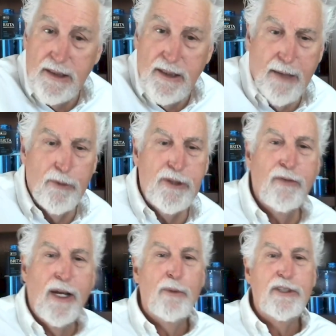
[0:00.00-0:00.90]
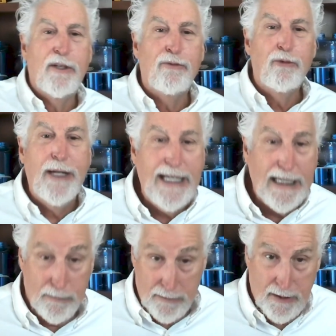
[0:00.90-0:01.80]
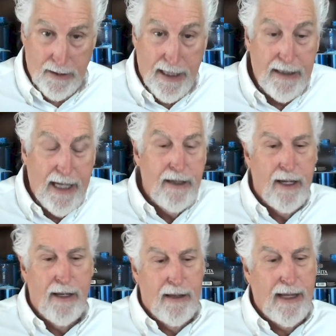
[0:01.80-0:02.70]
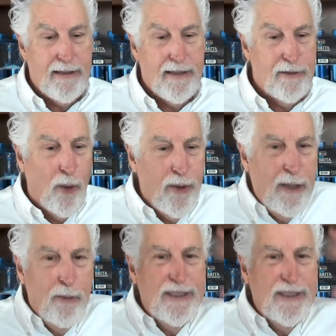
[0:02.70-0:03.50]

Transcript: it was a freedom. It like this whole thing was